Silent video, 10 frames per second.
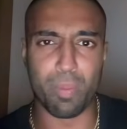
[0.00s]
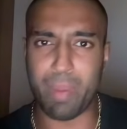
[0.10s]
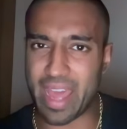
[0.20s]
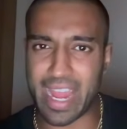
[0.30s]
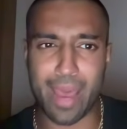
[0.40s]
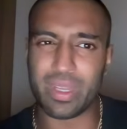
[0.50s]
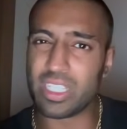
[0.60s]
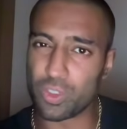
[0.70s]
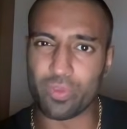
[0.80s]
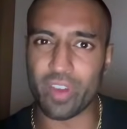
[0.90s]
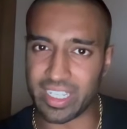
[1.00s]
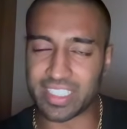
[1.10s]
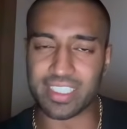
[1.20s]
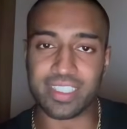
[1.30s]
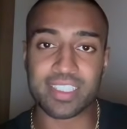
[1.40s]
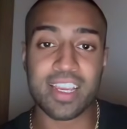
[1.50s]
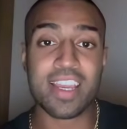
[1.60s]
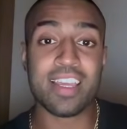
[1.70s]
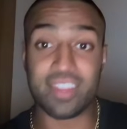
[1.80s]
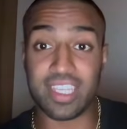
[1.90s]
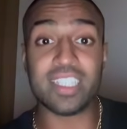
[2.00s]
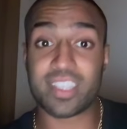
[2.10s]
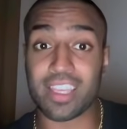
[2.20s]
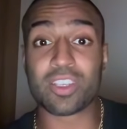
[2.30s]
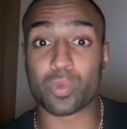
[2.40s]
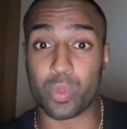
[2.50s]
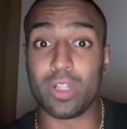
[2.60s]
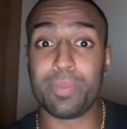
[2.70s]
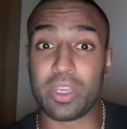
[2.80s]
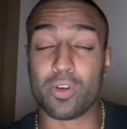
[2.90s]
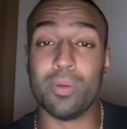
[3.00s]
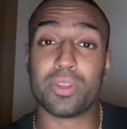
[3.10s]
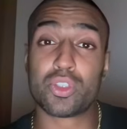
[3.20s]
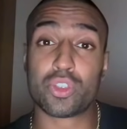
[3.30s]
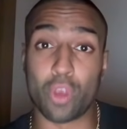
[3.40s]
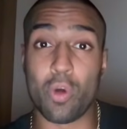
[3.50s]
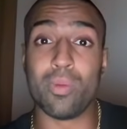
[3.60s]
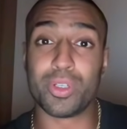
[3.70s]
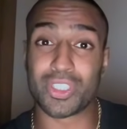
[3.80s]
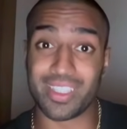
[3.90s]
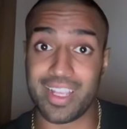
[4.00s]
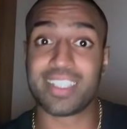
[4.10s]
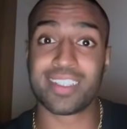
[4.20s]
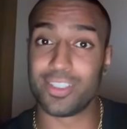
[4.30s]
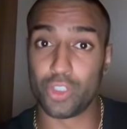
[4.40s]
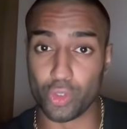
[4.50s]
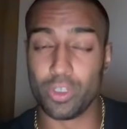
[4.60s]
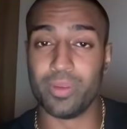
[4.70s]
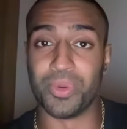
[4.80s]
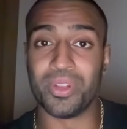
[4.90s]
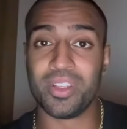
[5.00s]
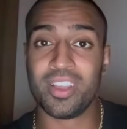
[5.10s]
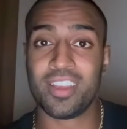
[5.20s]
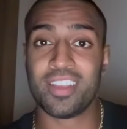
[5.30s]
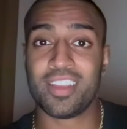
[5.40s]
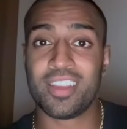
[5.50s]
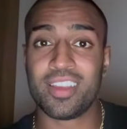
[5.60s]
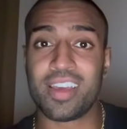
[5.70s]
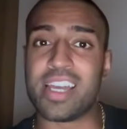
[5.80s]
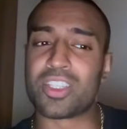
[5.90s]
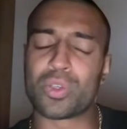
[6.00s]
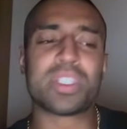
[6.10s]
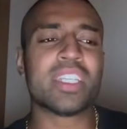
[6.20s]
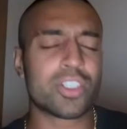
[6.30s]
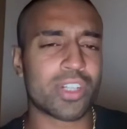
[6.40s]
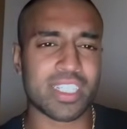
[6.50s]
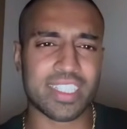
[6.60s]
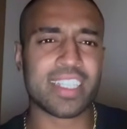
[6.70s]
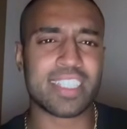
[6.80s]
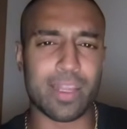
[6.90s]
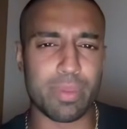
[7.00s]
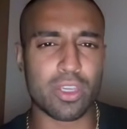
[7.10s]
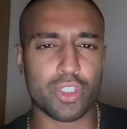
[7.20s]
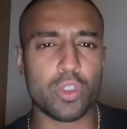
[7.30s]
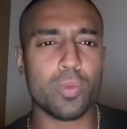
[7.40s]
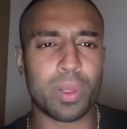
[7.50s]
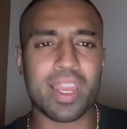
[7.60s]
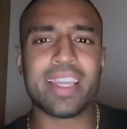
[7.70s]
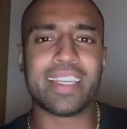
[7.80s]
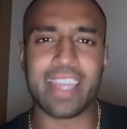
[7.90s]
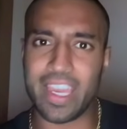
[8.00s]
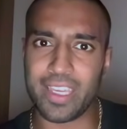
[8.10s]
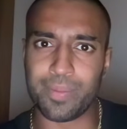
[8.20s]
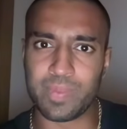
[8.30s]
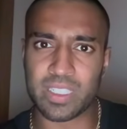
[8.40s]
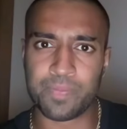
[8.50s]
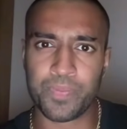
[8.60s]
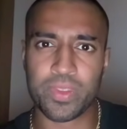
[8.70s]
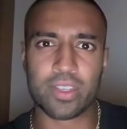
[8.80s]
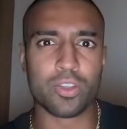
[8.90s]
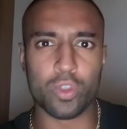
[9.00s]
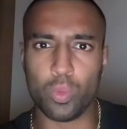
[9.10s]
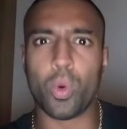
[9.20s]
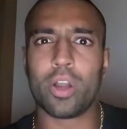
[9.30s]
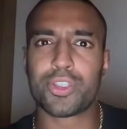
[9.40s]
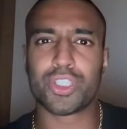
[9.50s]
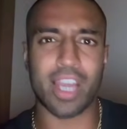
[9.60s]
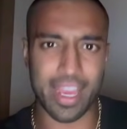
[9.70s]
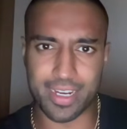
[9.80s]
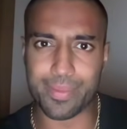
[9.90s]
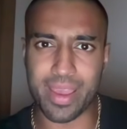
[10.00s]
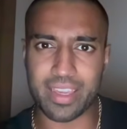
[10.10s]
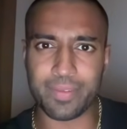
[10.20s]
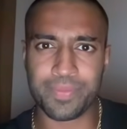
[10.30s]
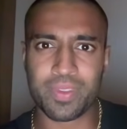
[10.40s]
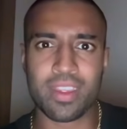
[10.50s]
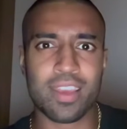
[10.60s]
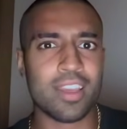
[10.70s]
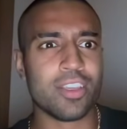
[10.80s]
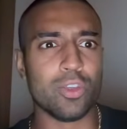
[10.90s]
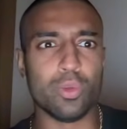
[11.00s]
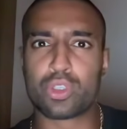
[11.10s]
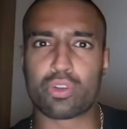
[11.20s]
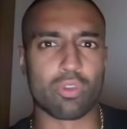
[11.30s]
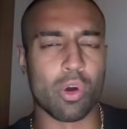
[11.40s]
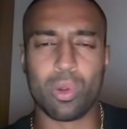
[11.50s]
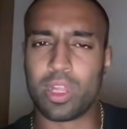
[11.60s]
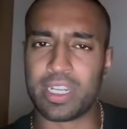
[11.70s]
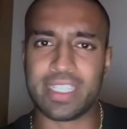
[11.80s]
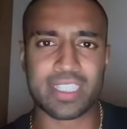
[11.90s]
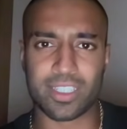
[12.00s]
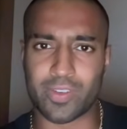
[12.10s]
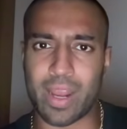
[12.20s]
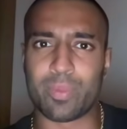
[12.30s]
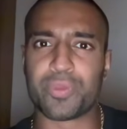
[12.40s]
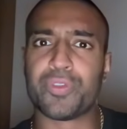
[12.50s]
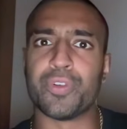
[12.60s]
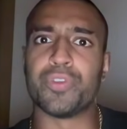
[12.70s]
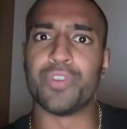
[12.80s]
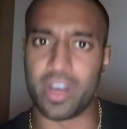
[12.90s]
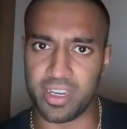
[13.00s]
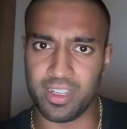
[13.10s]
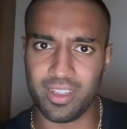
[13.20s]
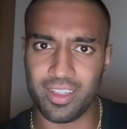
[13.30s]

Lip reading: bad habits, your vices, these things will become so much less enjoyable. And so it's interesting, isn't it? Because you play games, you watch anime, you scroll on Instagram for fun.